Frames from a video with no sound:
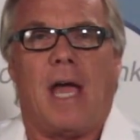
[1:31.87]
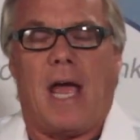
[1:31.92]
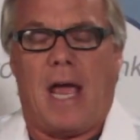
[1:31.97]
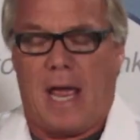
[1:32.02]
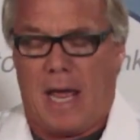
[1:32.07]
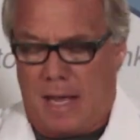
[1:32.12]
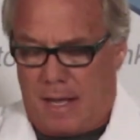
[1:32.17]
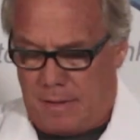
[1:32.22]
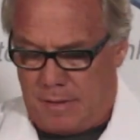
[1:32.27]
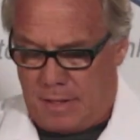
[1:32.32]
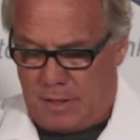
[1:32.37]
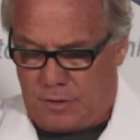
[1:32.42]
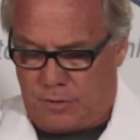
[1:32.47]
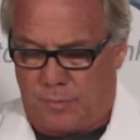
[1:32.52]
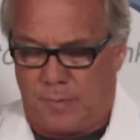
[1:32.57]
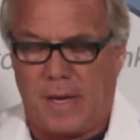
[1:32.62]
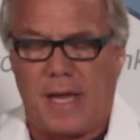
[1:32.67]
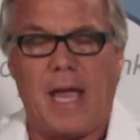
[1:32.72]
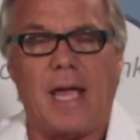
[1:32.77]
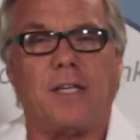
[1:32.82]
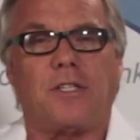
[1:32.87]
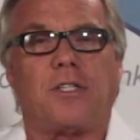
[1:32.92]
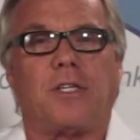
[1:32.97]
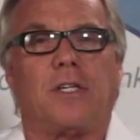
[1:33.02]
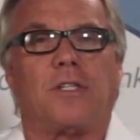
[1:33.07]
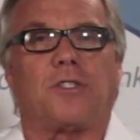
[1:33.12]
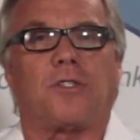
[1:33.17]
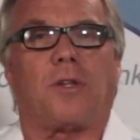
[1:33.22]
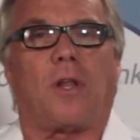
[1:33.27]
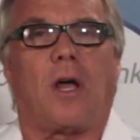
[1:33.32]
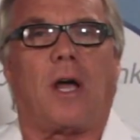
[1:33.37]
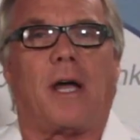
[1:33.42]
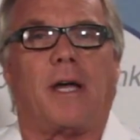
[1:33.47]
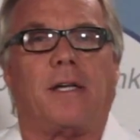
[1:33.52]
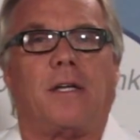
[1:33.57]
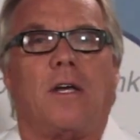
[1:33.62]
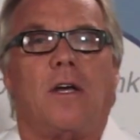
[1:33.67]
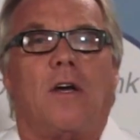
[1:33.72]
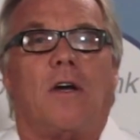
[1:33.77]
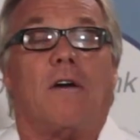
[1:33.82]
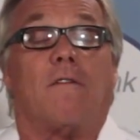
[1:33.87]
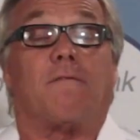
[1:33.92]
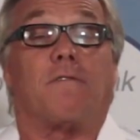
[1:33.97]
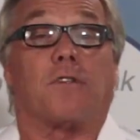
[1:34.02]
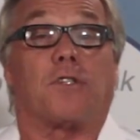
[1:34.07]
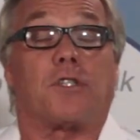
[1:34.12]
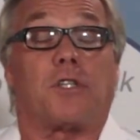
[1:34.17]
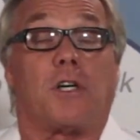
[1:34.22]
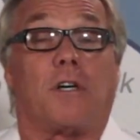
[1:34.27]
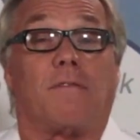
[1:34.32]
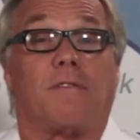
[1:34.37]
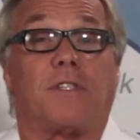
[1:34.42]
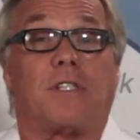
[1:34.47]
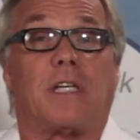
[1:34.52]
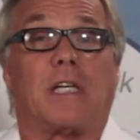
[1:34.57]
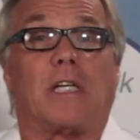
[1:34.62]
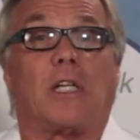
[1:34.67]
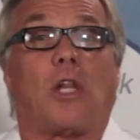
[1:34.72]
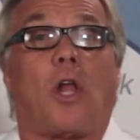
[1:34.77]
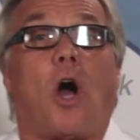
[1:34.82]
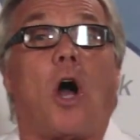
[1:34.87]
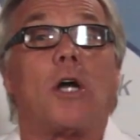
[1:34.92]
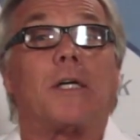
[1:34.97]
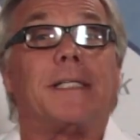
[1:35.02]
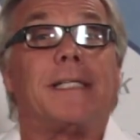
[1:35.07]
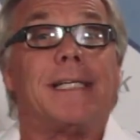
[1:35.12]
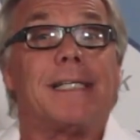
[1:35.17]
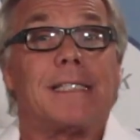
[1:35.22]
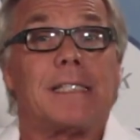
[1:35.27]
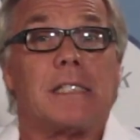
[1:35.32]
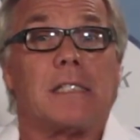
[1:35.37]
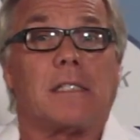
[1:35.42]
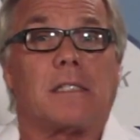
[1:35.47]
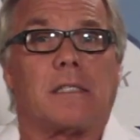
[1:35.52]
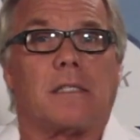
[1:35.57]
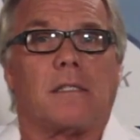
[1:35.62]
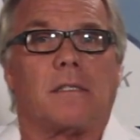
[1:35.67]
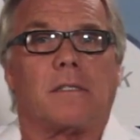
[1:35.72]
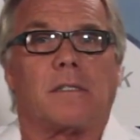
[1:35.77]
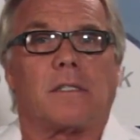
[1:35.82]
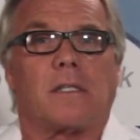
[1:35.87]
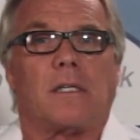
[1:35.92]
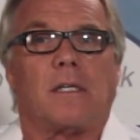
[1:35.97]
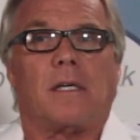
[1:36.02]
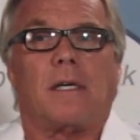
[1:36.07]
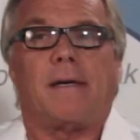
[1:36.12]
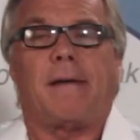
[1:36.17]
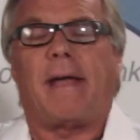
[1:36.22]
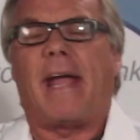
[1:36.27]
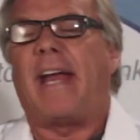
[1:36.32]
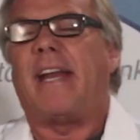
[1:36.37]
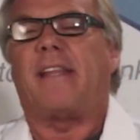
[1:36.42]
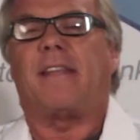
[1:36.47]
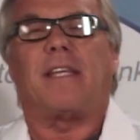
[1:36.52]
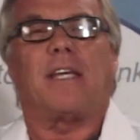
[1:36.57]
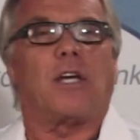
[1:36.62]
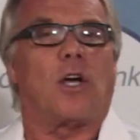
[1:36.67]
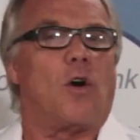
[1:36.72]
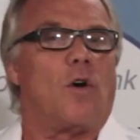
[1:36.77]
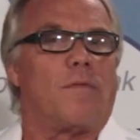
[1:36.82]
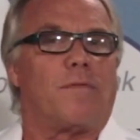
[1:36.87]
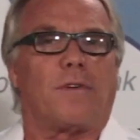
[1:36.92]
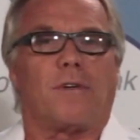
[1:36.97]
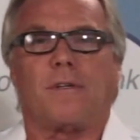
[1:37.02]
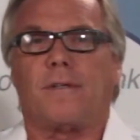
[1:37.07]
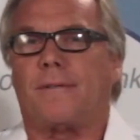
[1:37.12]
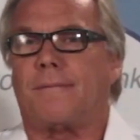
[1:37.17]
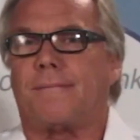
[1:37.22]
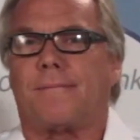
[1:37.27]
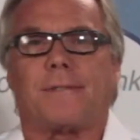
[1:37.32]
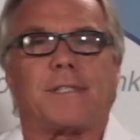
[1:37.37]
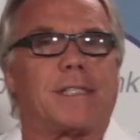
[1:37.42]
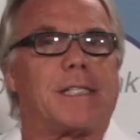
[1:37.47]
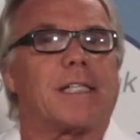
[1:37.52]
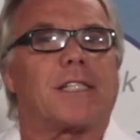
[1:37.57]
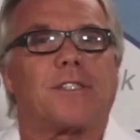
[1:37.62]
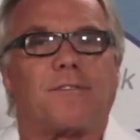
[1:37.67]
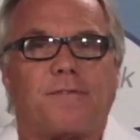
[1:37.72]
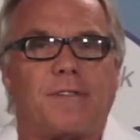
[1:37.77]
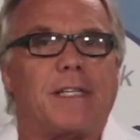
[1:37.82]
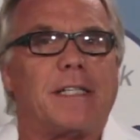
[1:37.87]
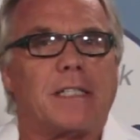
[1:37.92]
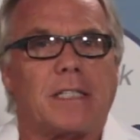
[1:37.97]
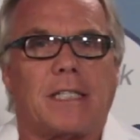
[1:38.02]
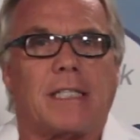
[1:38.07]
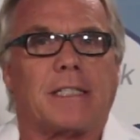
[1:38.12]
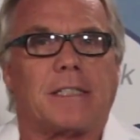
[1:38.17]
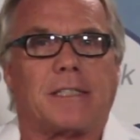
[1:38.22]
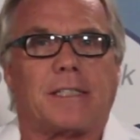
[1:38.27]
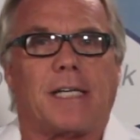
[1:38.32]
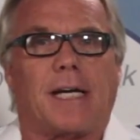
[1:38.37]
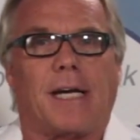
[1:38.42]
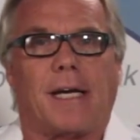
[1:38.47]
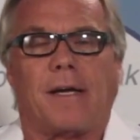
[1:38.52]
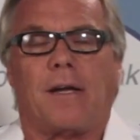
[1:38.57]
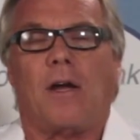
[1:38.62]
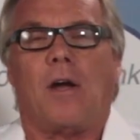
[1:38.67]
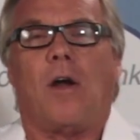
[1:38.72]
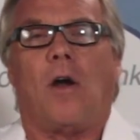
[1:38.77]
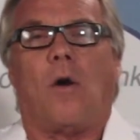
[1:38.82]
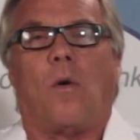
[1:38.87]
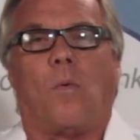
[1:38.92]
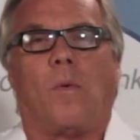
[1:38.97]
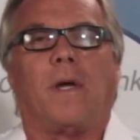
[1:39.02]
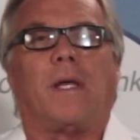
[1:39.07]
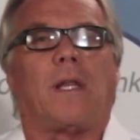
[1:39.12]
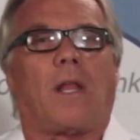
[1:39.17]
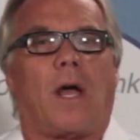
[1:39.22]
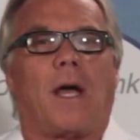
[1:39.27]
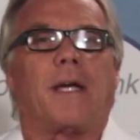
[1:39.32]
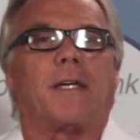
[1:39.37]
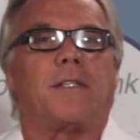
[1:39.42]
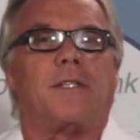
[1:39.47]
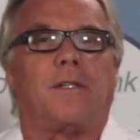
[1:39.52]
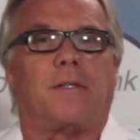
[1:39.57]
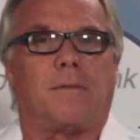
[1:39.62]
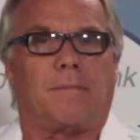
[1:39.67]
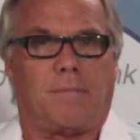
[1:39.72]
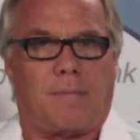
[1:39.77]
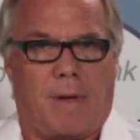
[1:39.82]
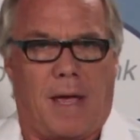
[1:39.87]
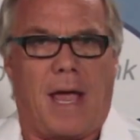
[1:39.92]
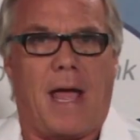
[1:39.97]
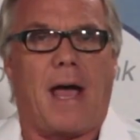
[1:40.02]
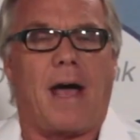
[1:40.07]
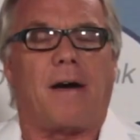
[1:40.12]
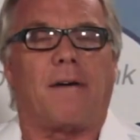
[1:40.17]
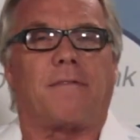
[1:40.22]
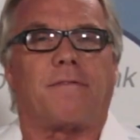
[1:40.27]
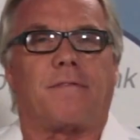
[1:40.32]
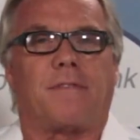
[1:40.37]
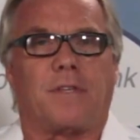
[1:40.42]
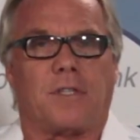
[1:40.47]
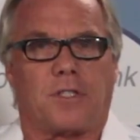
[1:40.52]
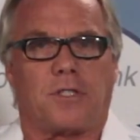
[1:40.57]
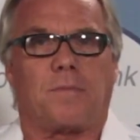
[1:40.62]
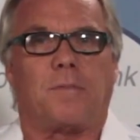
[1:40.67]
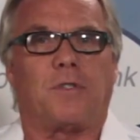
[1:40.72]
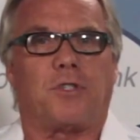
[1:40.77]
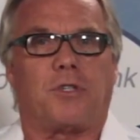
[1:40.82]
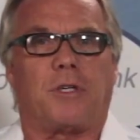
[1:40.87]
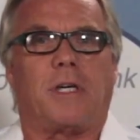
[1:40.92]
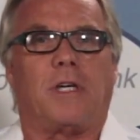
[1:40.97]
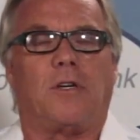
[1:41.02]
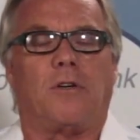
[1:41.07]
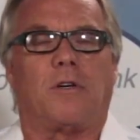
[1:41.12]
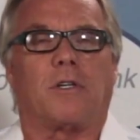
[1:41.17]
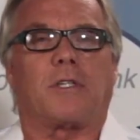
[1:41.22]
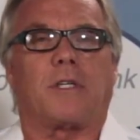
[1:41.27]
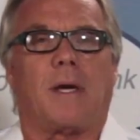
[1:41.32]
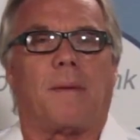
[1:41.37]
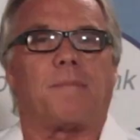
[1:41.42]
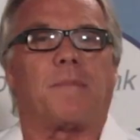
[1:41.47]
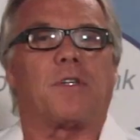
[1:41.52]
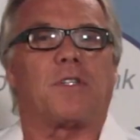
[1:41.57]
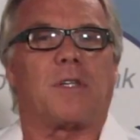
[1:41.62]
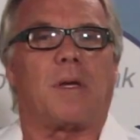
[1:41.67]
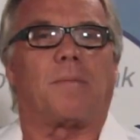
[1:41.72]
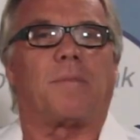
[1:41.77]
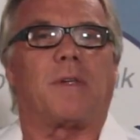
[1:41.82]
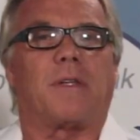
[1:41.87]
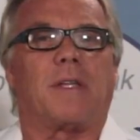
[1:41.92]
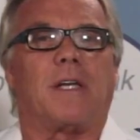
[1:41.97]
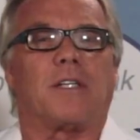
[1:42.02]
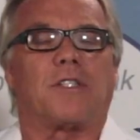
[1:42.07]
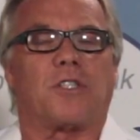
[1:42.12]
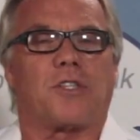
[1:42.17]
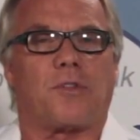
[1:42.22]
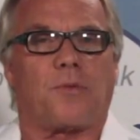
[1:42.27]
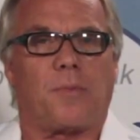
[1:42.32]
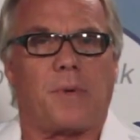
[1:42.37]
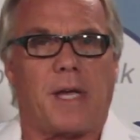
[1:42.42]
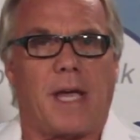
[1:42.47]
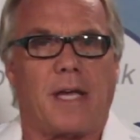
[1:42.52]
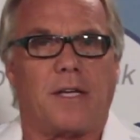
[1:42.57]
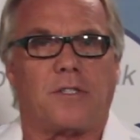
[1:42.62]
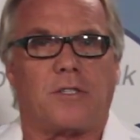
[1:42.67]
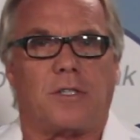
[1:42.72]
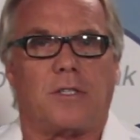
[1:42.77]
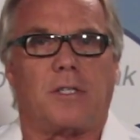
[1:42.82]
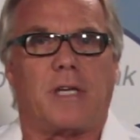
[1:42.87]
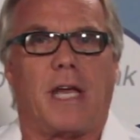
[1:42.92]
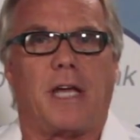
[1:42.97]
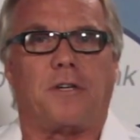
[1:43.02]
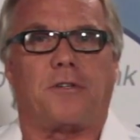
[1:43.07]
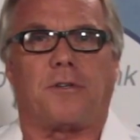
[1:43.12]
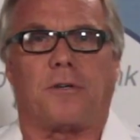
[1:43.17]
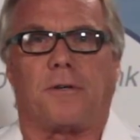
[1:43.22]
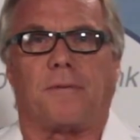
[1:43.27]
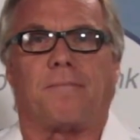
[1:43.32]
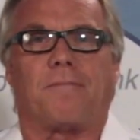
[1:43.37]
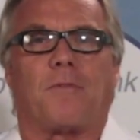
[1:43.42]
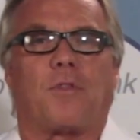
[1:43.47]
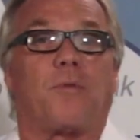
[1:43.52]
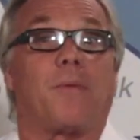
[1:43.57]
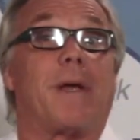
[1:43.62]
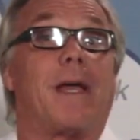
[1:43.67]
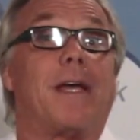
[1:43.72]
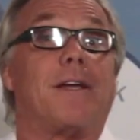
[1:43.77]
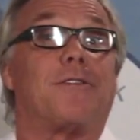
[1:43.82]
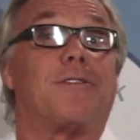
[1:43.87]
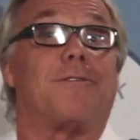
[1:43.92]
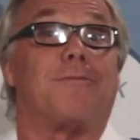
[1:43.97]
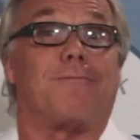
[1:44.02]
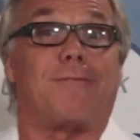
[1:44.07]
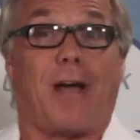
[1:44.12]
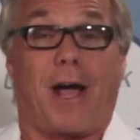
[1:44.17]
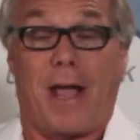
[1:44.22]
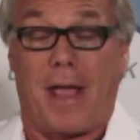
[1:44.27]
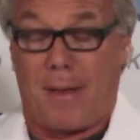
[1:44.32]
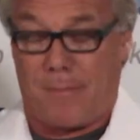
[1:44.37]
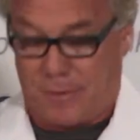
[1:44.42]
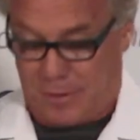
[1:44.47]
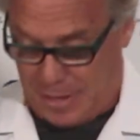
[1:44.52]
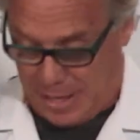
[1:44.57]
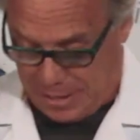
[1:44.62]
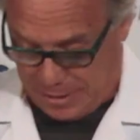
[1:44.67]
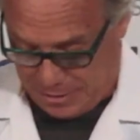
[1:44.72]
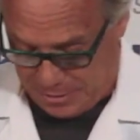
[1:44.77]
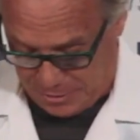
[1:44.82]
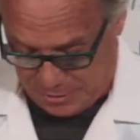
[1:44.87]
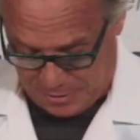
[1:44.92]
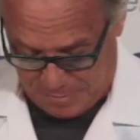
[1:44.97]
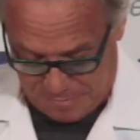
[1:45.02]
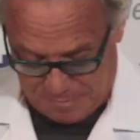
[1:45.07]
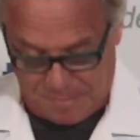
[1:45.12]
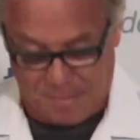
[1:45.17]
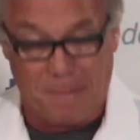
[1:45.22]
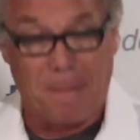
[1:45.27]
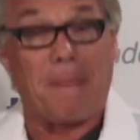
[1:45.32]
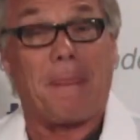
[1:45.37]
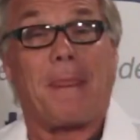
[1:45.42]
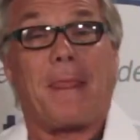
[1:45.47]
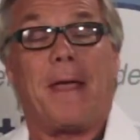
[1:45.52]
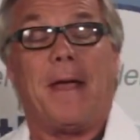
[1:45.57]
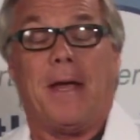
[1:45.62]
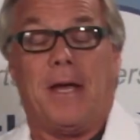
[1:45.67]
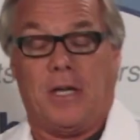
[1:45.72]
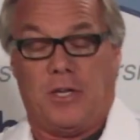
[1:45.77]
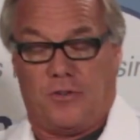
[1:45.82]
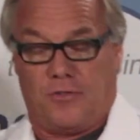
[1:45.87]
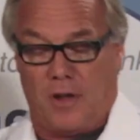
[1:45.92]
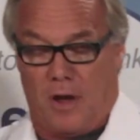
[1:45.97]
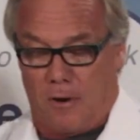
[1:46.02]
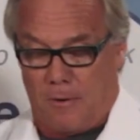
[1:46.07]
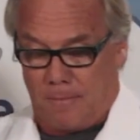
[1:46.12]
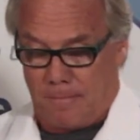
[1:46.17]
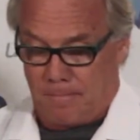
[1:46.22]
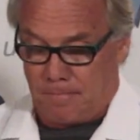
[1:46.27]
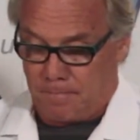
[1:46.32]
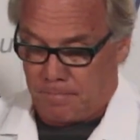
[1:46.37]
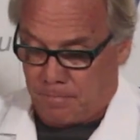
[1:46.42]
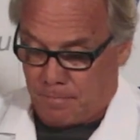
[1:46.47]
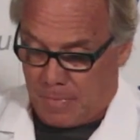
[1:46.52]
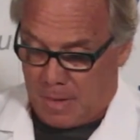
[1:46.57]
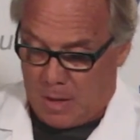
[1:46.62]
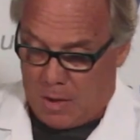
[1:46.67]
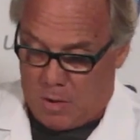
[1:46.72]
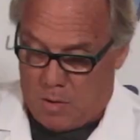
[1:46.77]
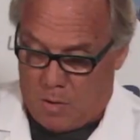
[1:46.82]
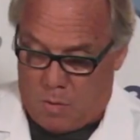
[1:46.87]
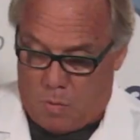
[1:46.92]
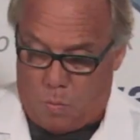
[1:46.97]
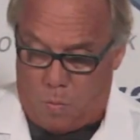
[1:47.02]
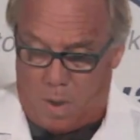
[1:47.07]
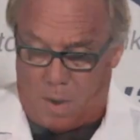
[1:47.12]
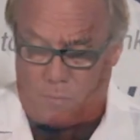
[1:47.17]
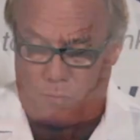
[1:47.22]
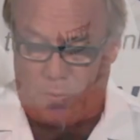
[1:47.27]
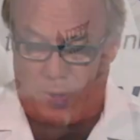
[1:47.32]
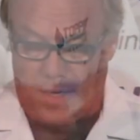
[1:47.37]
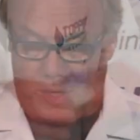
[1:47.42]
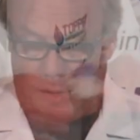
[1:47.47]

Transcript: And the 3/8 inch line for servicing long distances, anything over 6 feet, let's say. We like to have this machine hooked up to something that's 3/8 in nature, 3/8 in diameter, that is. So, what